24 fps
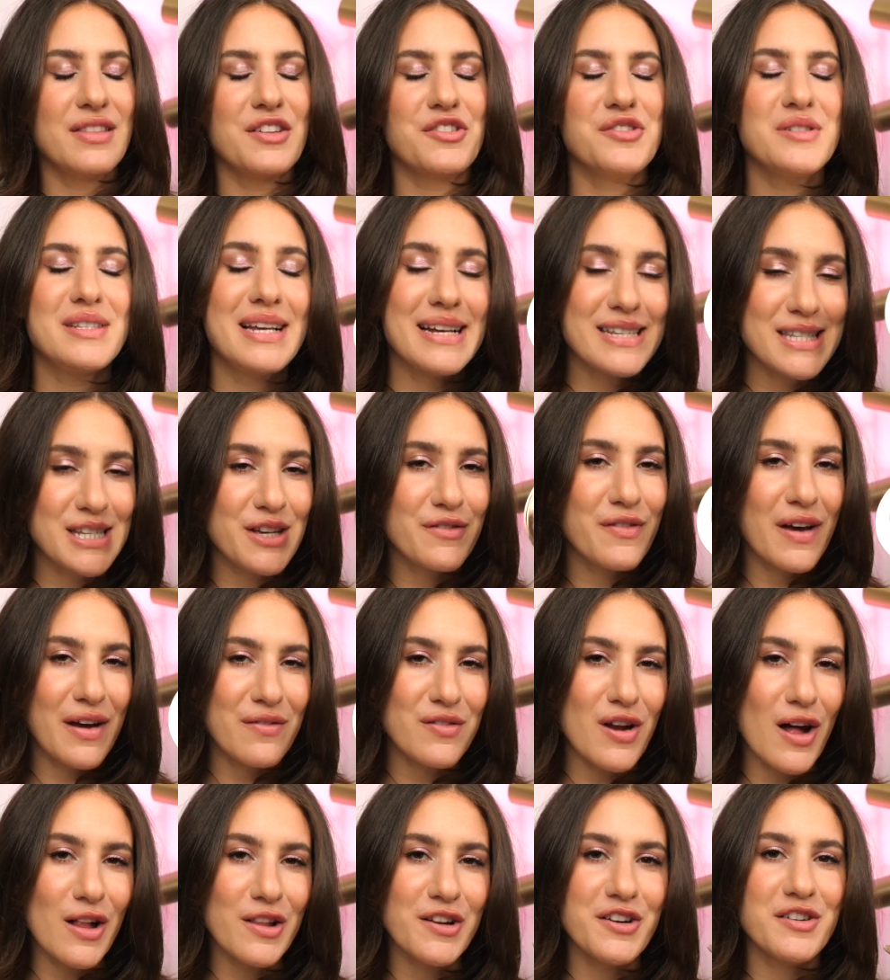They're
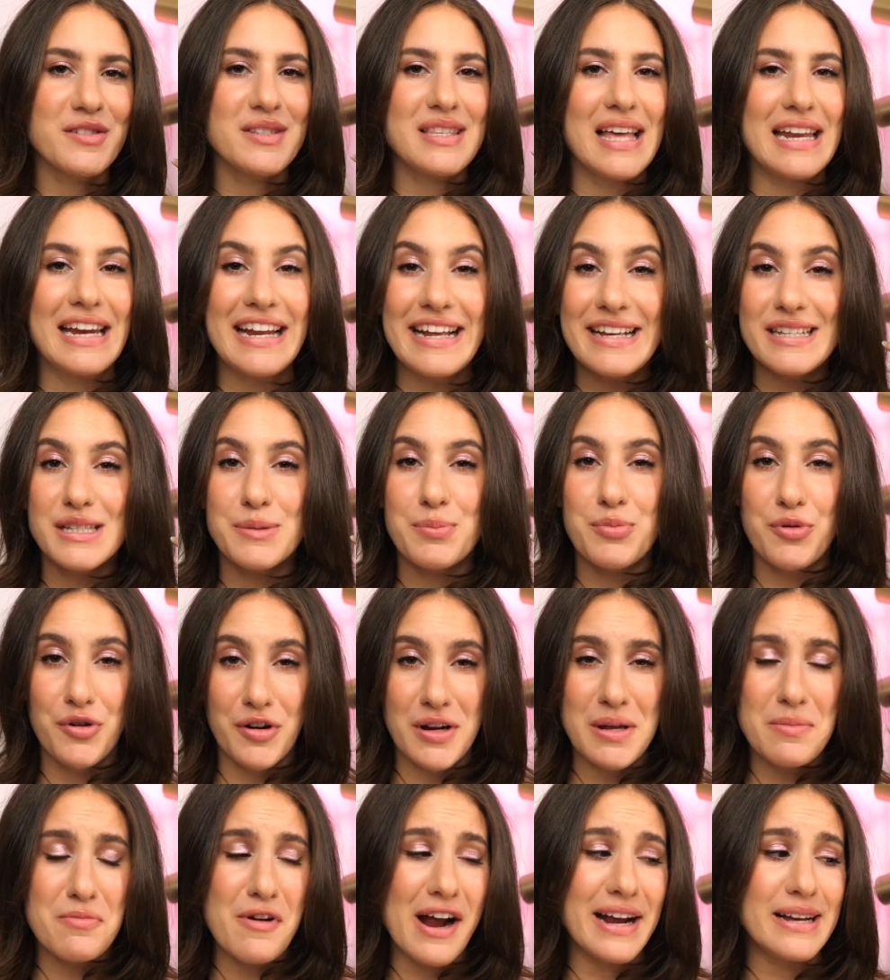sixty-five dollars. That is
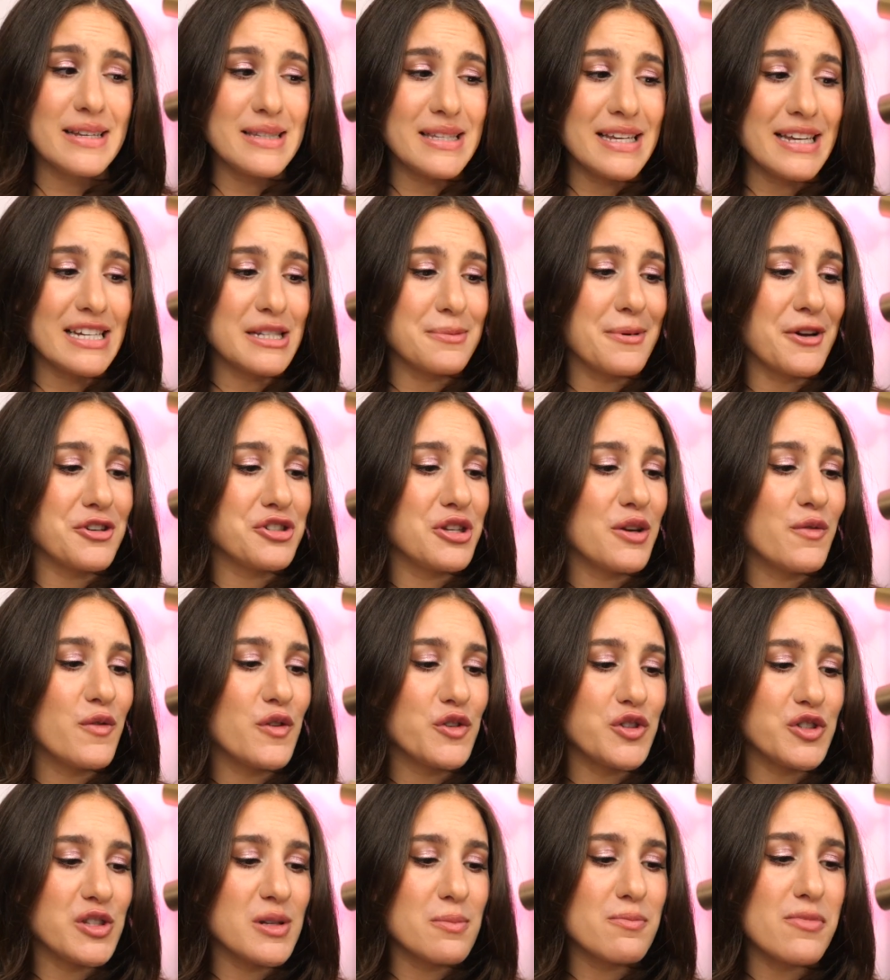pretty pricey, especially
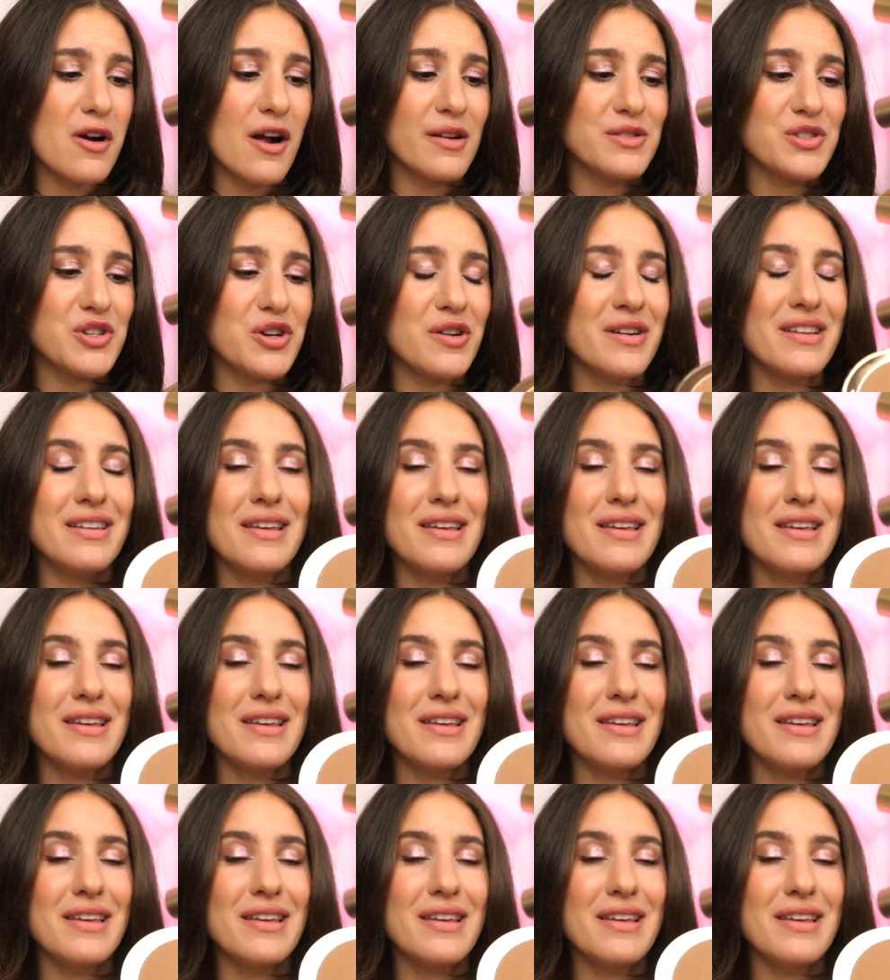for just a bronzer.